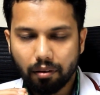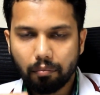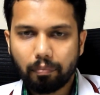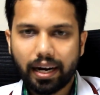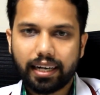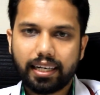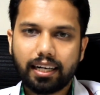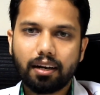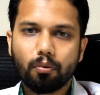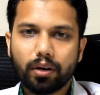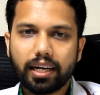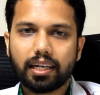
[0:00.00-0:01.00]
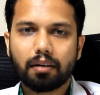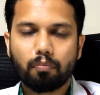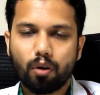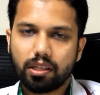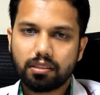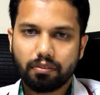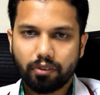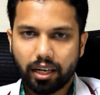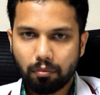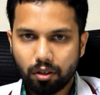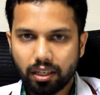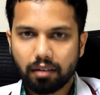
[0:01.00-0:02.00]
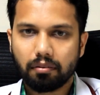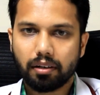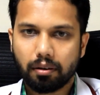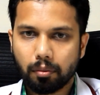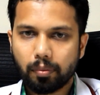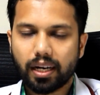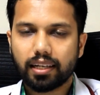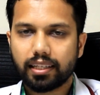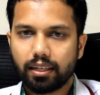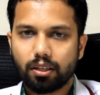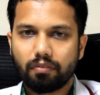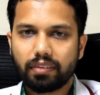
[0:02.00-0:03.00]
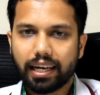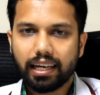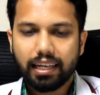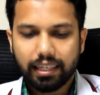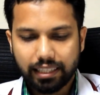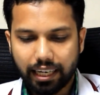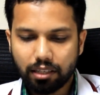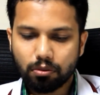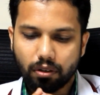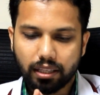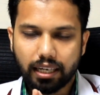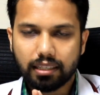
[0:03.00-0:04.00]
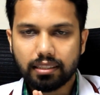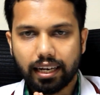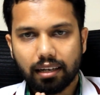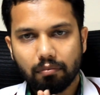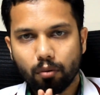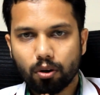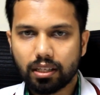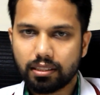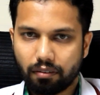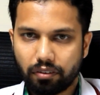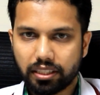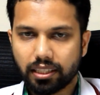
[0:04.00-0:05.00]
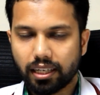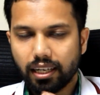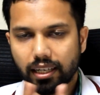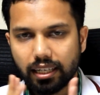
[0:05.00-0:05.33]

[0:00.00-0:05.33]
practical oriented points, if you're able to remember at the end of the day, that is like more than sufficient.